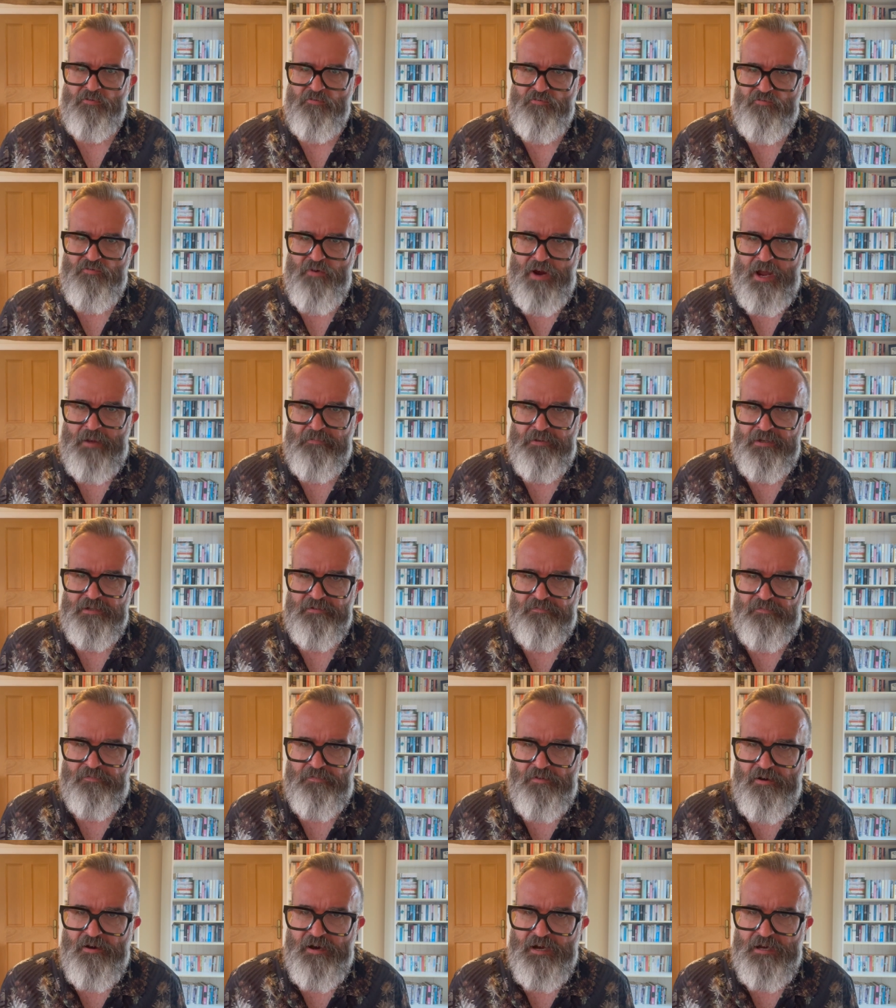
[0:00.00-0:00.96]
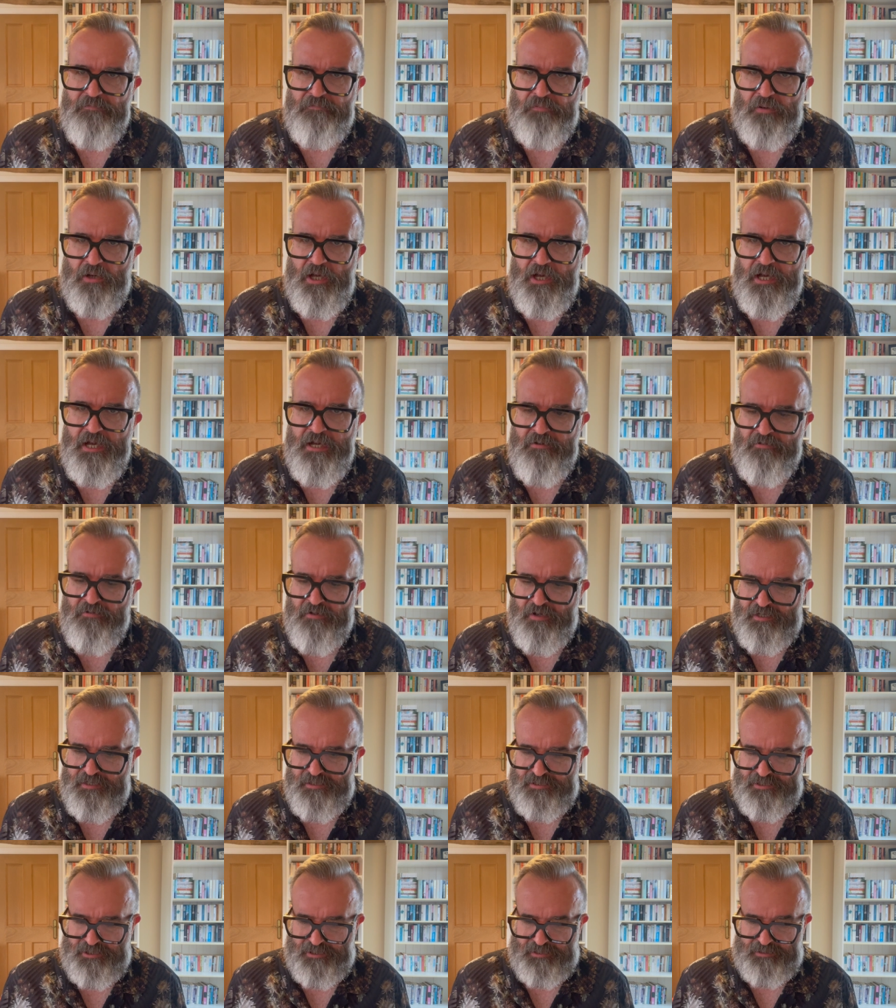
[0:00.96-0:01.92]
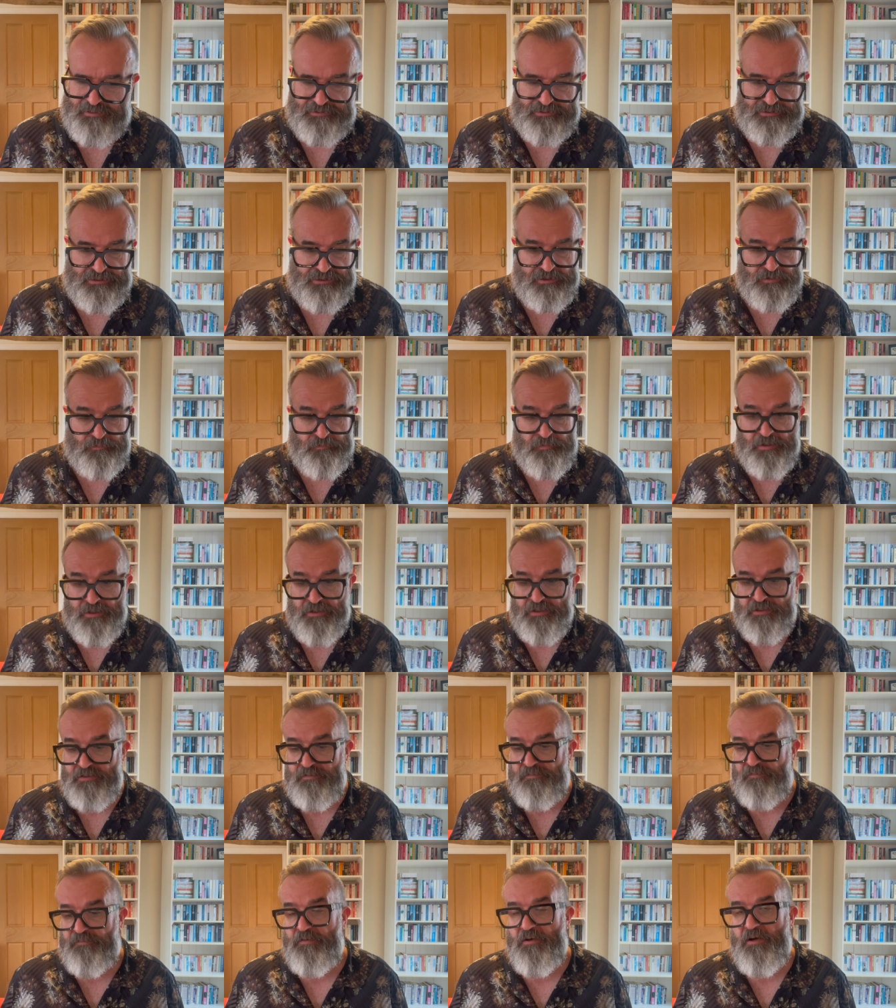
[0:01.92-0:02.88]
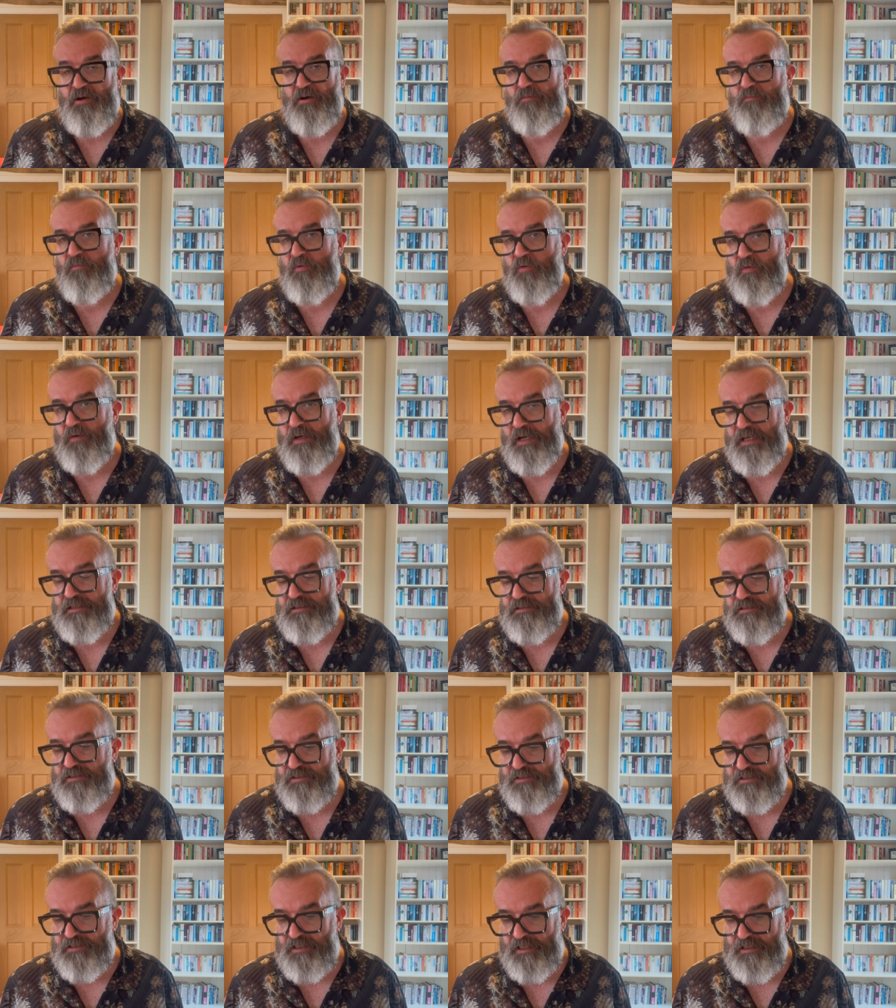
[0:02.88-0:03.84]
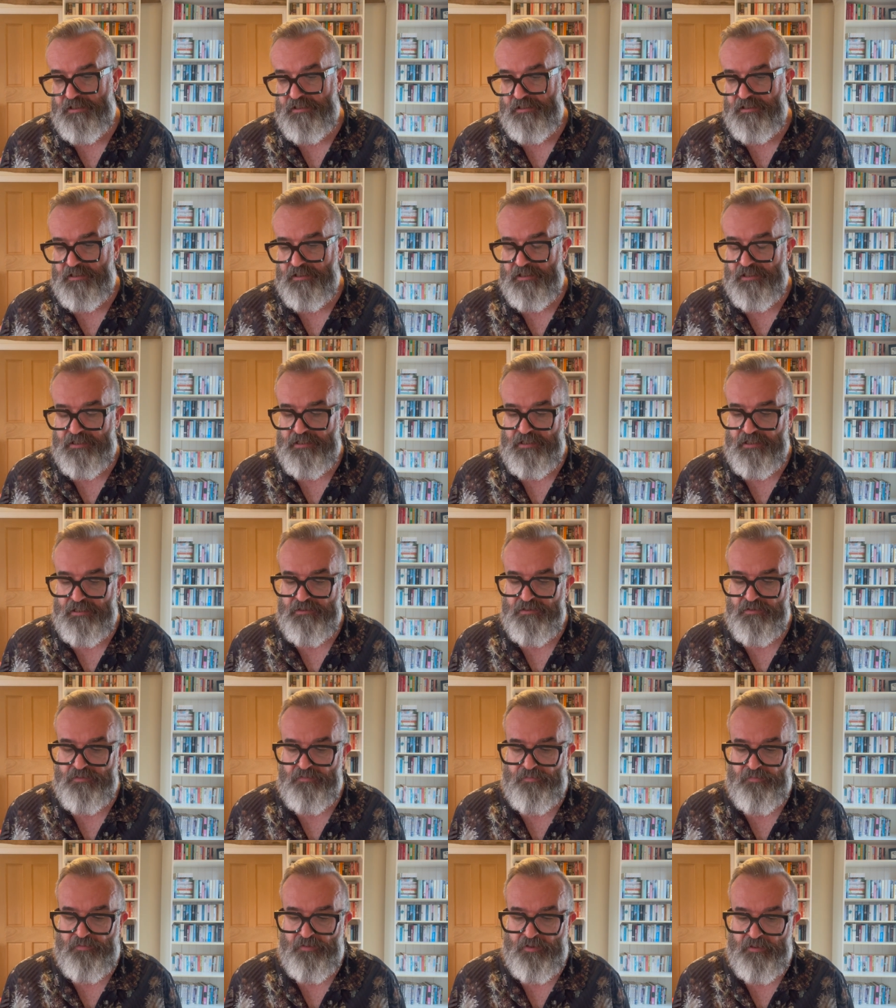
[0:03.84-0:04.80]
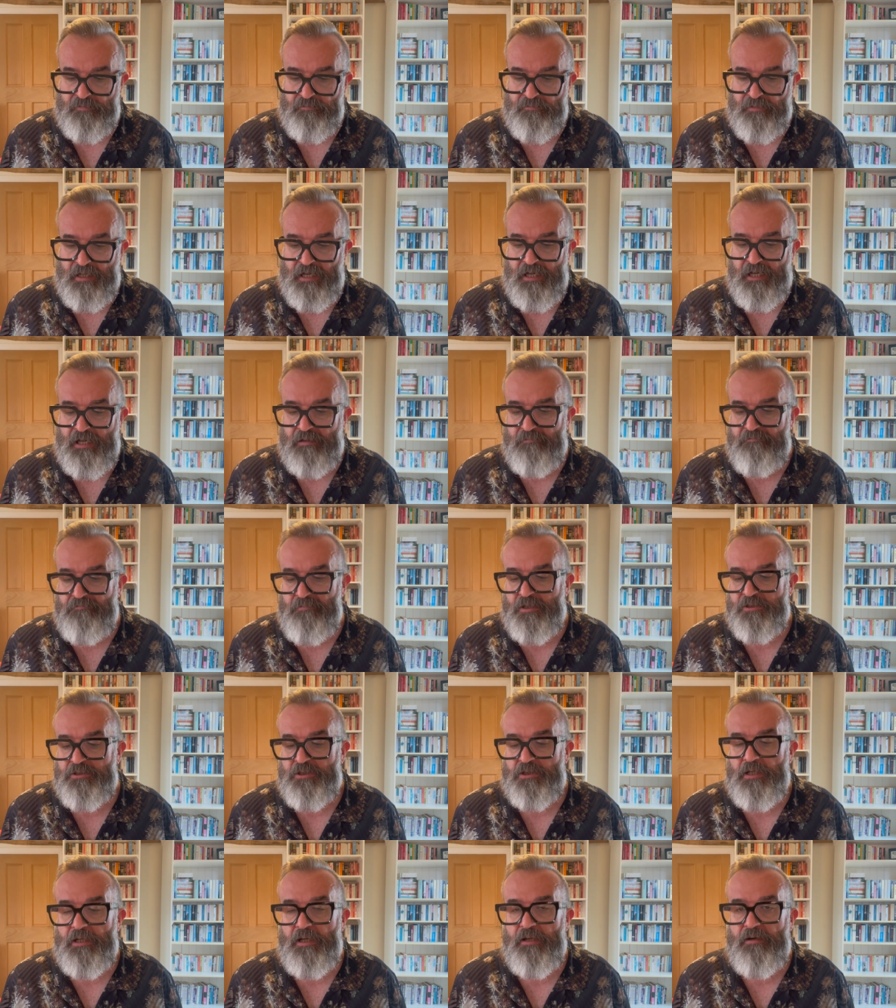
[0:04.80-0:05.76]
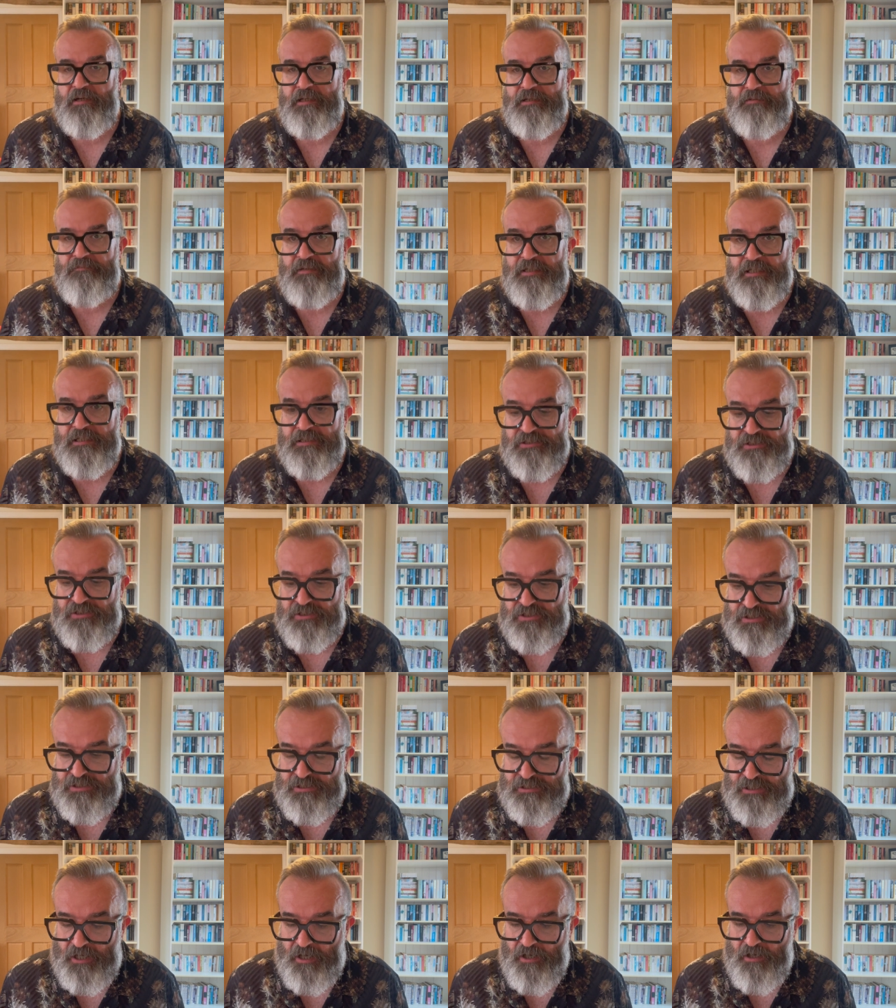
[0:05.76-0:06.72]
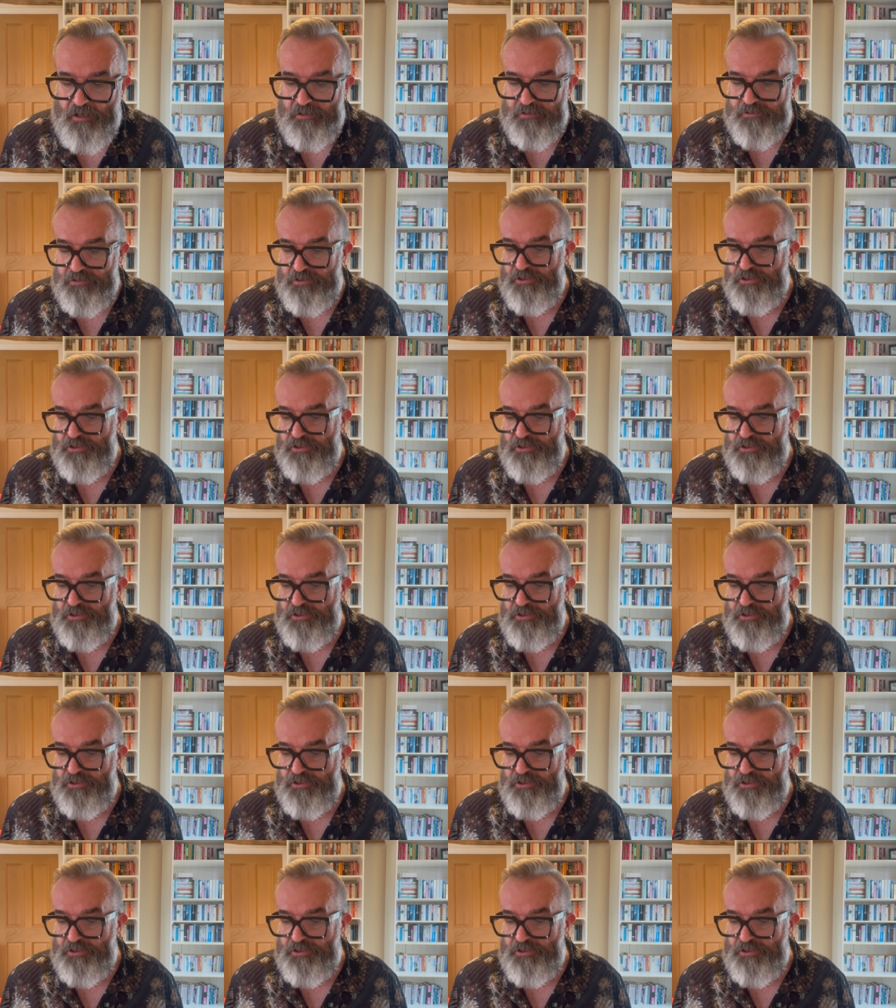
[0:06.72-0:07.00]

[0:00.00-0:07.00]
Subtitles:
Rapid fire player ratings. Spurs far more entertaining against Fulham. Much livelier start,